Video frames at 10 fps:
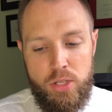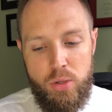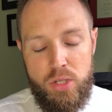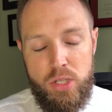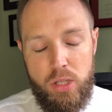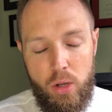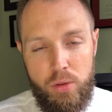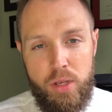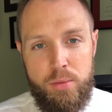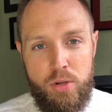So it
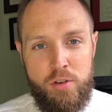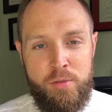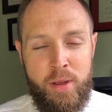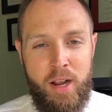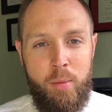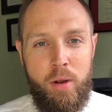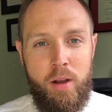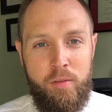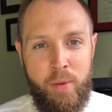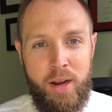slowed the absorption of my, carb
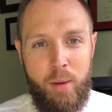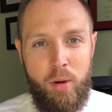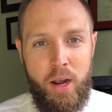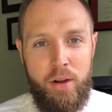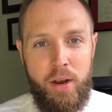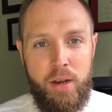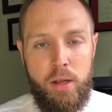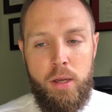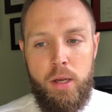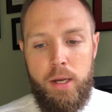of my carbohydrate.
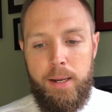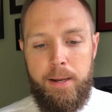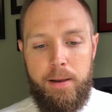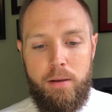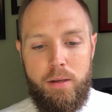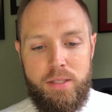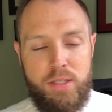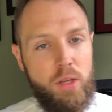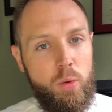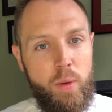Uh,
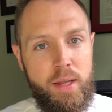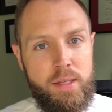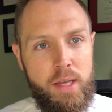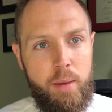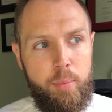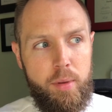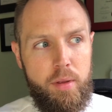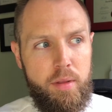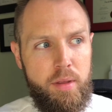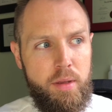still went up
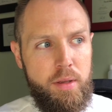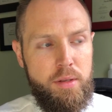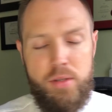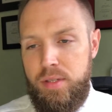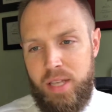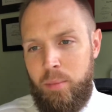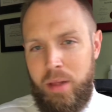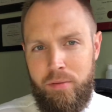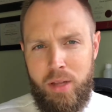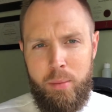the to the same
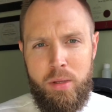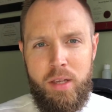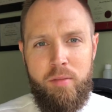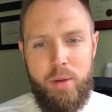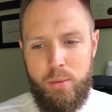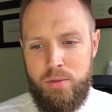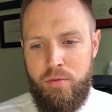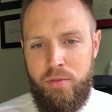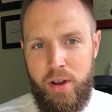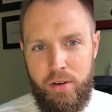level, I believe, but it was
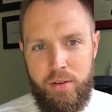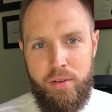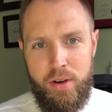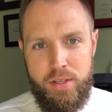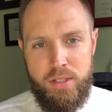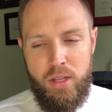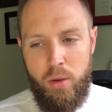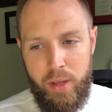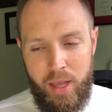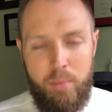very, very
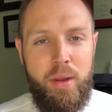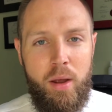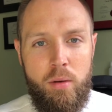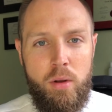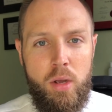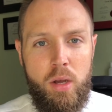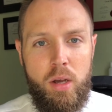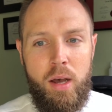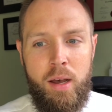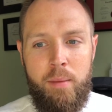slow and came down
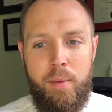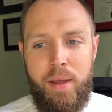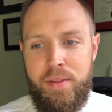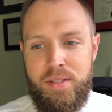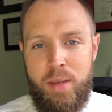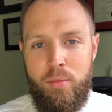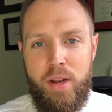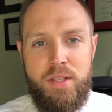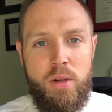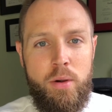um, at the same
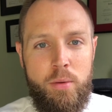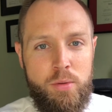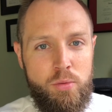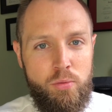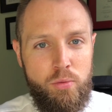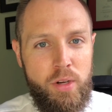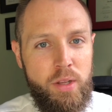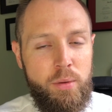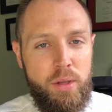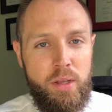rate. So it was
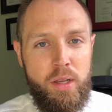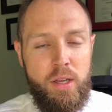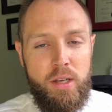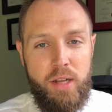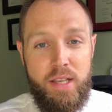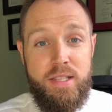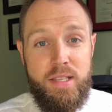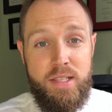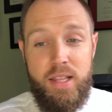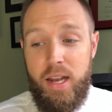really, really nice
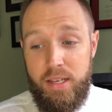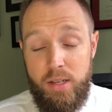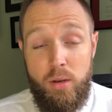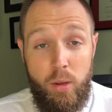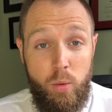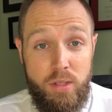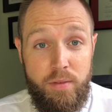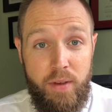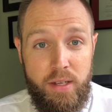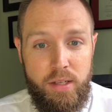to see that. It did, it was
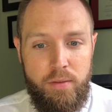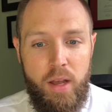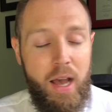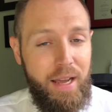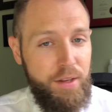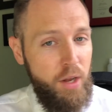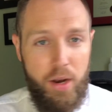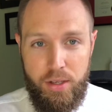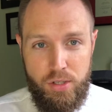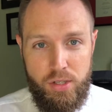effective. I did
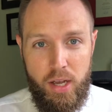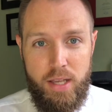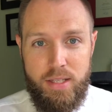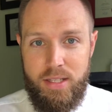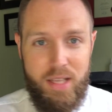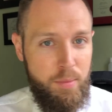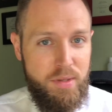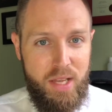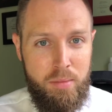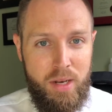not exercise. I slept the
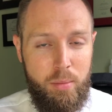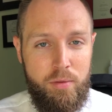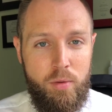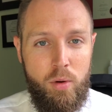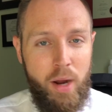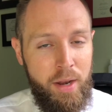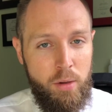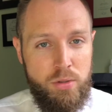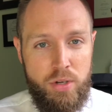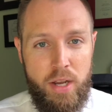same the night before. I had
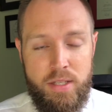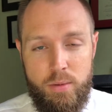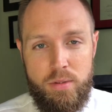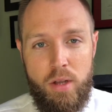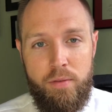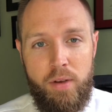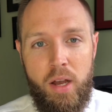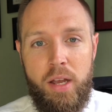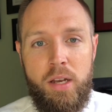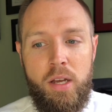no stress. It was all
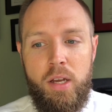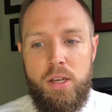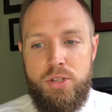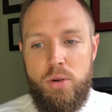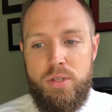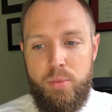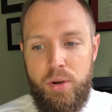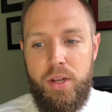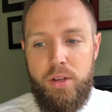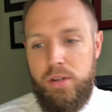fine. So it was a
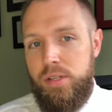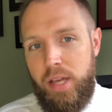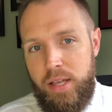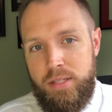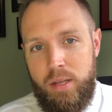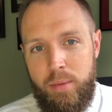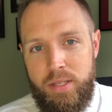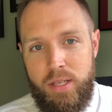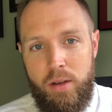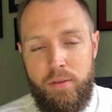pretty good test on
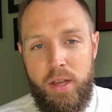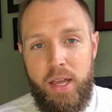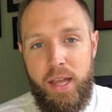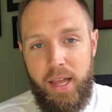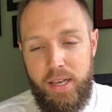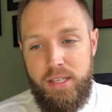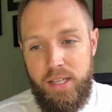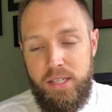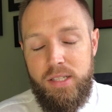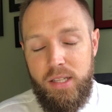myself. It
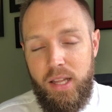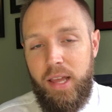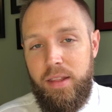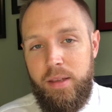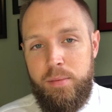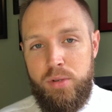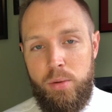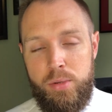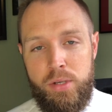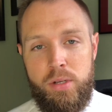did delay the
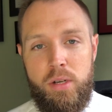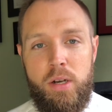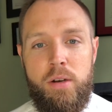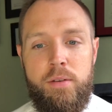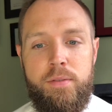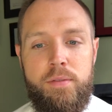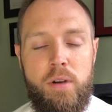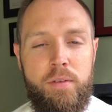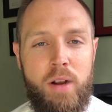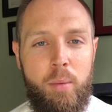absorption of,
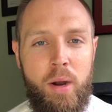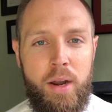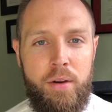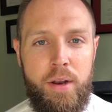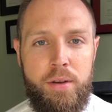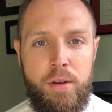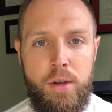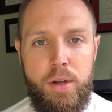of carbohydrate.